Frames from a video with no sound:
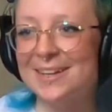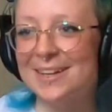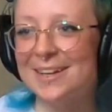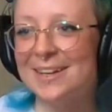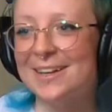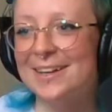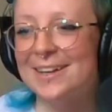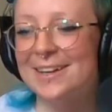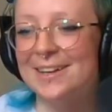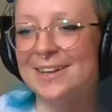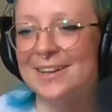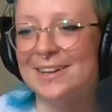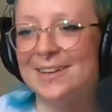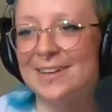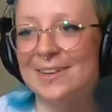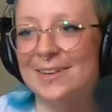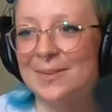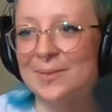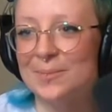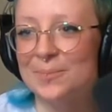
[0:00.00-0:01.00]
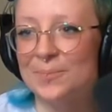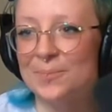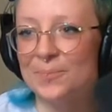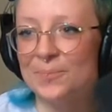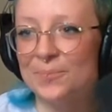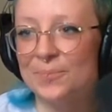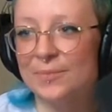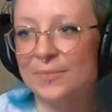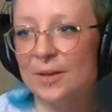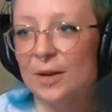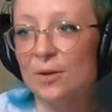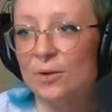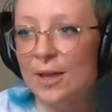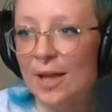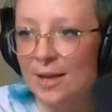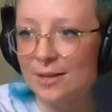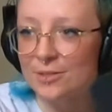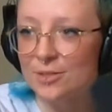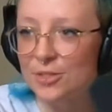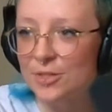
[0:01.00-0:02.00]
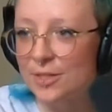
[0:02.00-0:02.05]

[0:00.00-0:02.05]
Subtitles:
Oh yeah, she